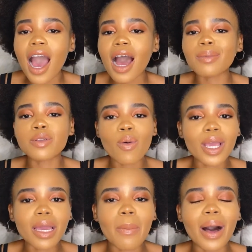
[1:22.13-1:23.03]
I'm
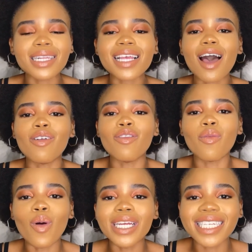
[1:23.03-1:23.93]
talking about
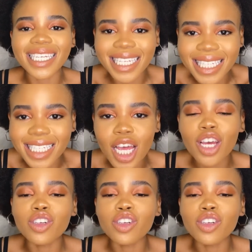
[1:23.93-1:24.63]
avoid it.